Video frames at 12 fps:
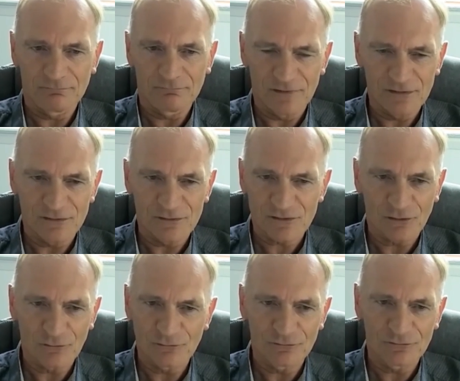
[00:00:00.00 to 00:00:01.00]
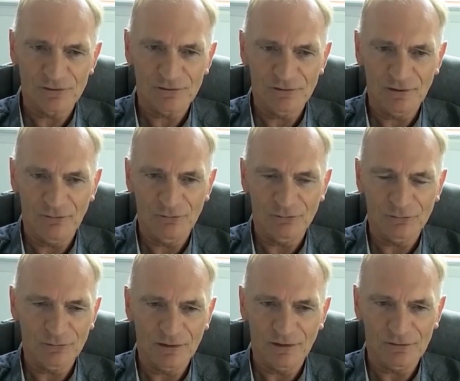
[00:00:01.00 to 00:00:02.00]
doesn't sound,
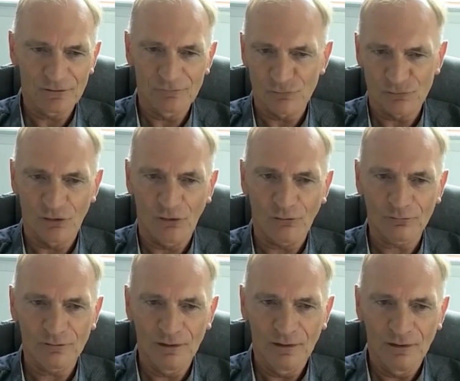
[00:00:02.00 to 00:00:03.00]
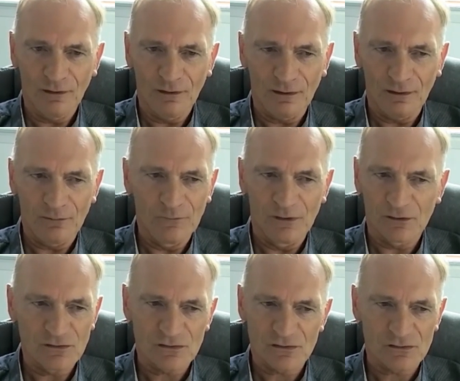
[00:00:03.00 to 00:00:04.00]
like wrong, you're
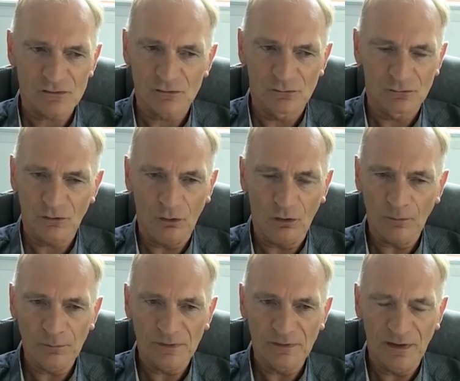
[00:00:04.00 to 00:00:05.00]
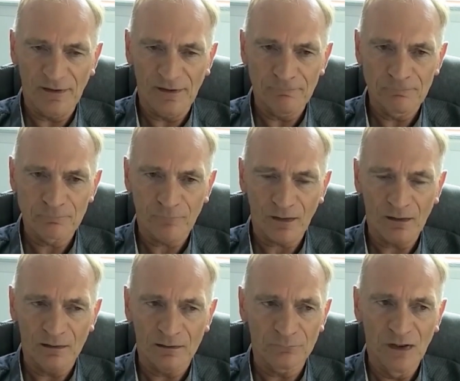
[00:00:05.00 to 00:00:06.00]
just so caught up in the game.
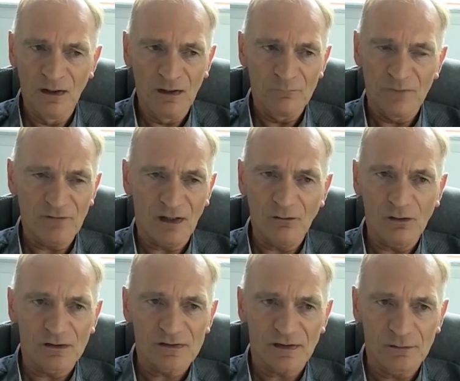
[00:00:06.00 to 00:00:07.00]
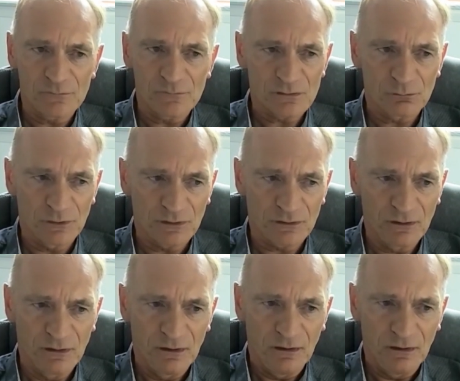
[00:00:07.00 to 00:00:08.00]
A lot of times where
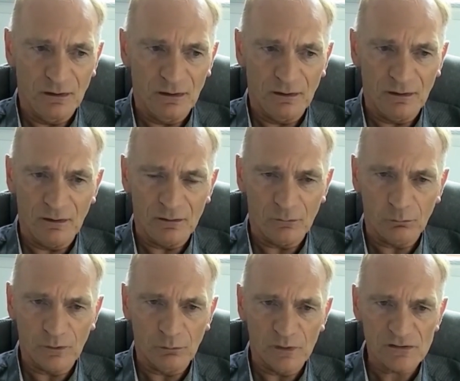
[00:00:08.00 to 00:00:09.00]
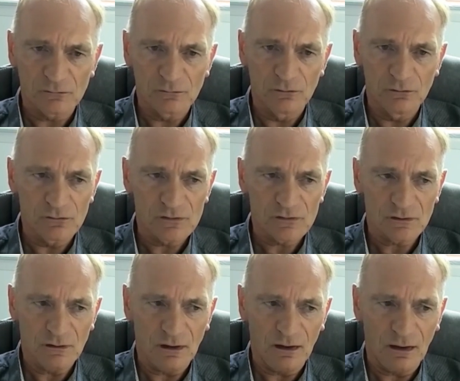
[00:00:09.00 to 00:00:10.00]
the whistle goes
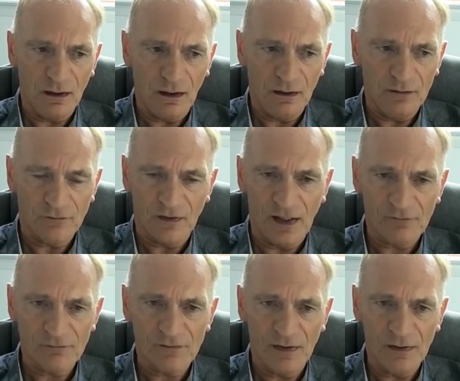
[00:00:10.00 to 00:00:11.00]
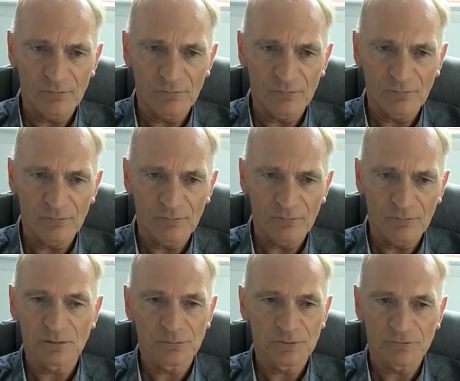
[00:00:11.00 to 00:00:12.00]
for half time, and you think there's
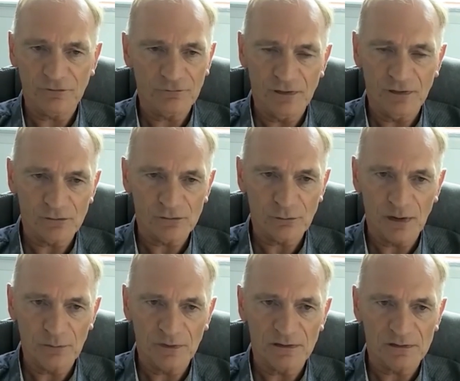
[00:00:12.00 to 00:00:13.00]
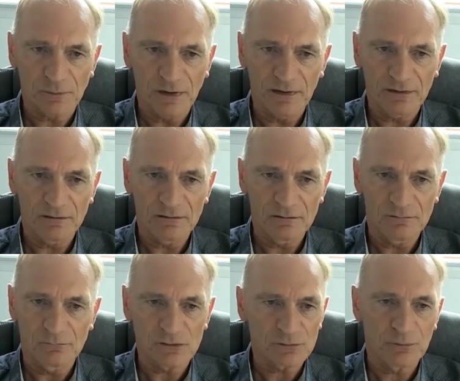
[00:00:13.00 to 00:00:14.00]
only about 15 or 20 minutes played,
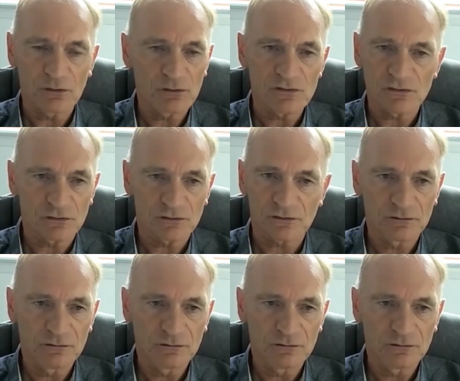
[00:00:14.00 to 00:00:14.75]
just because you're,